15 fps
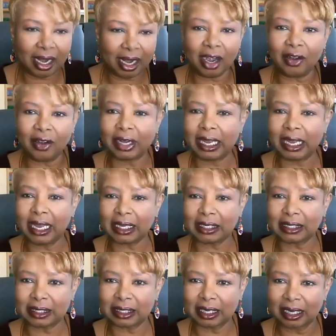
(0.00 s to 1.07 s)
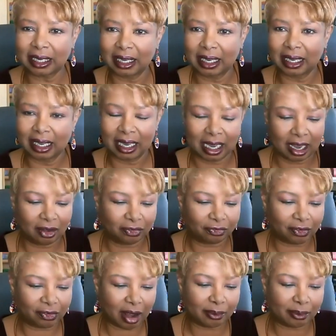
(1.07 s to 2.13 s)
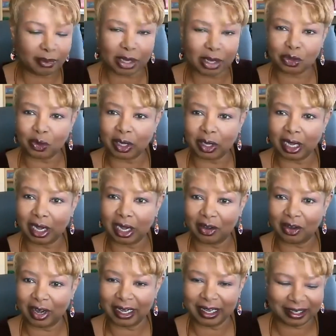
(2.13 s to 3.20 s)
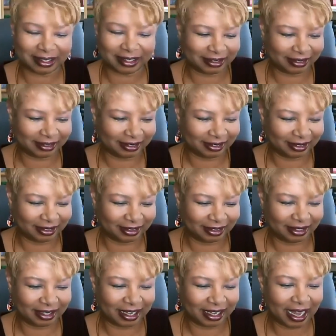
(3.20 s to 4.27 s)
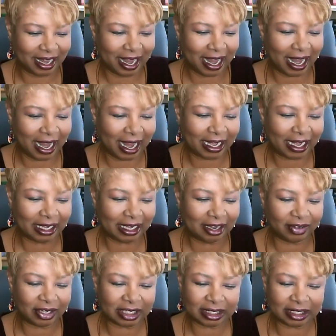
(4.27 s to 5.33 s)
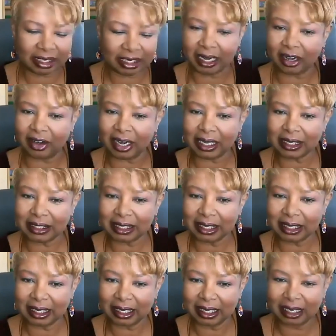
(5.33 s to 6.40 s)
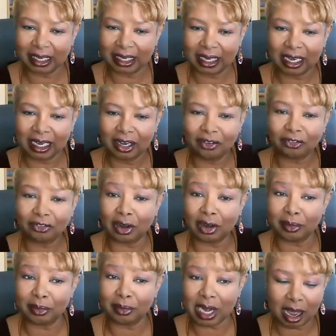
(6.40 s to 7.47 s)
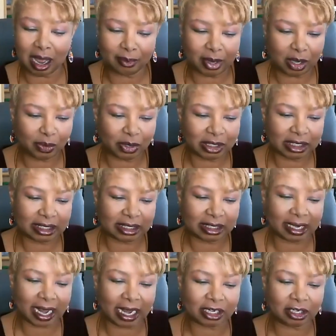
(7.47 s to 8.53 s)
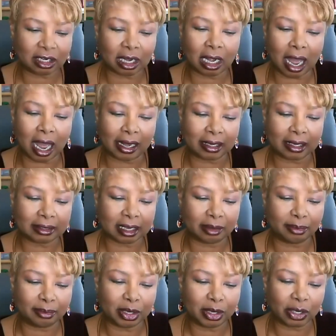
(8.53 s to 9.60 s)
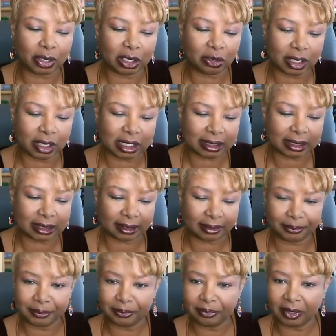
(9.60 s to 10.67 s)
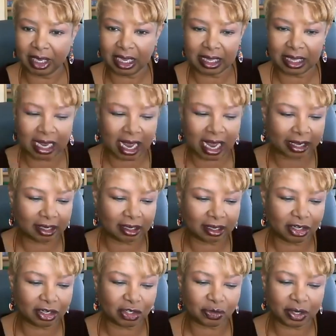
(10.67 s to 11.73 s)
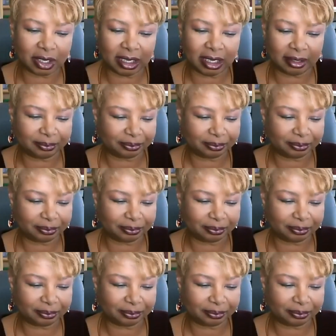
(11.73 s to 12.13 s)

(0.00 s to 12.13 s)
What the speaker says: Eric Hicks from Metro Caring. Annie Livingston Garrett from NAMI, which is the National Alliance on Mental Illness in the High Country.